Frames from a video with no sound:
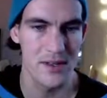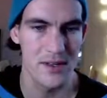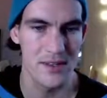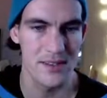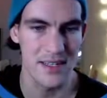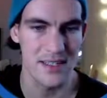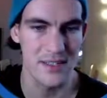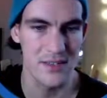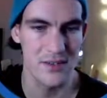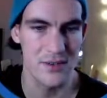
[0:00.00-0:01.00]
It's easy
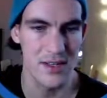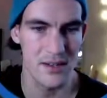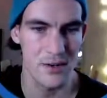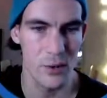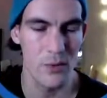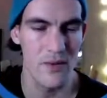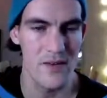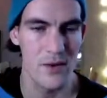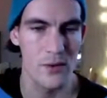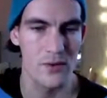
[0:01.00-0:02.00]
to get an
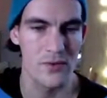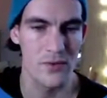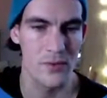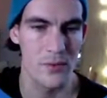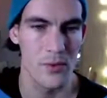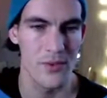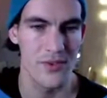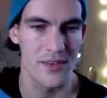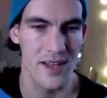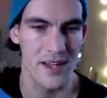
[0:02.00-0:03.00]
overview of what
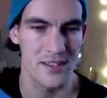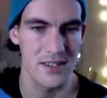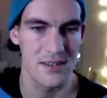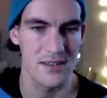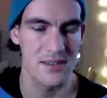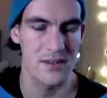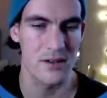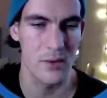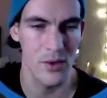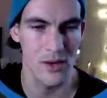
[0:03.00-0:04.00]
is actually
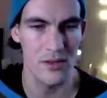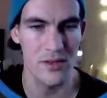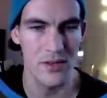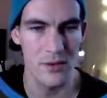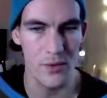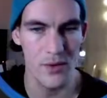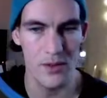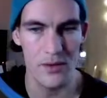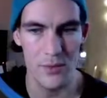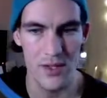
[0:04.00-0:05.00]
going on in the
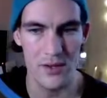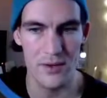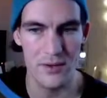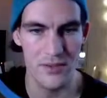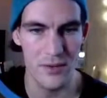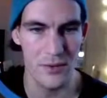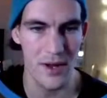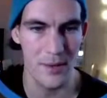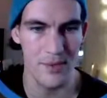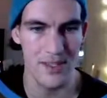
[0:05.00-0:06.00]
world. We could also
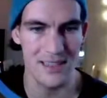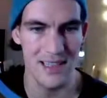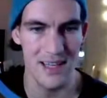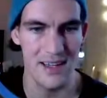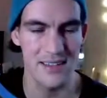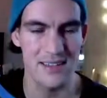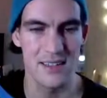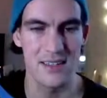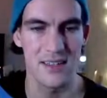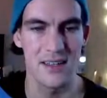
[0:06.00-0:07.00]
wrap these lights
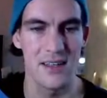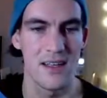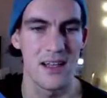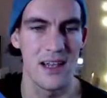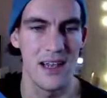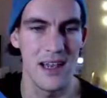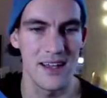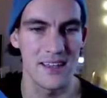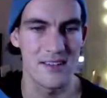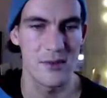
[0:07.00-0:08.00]
in a
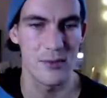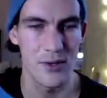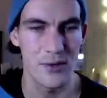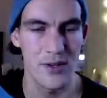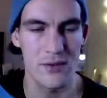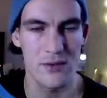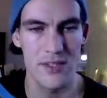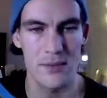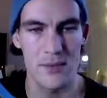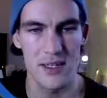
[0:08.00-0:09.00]
lights component or
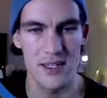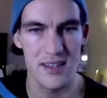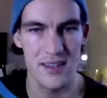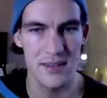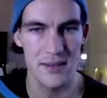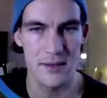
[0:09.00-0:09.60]
something like that.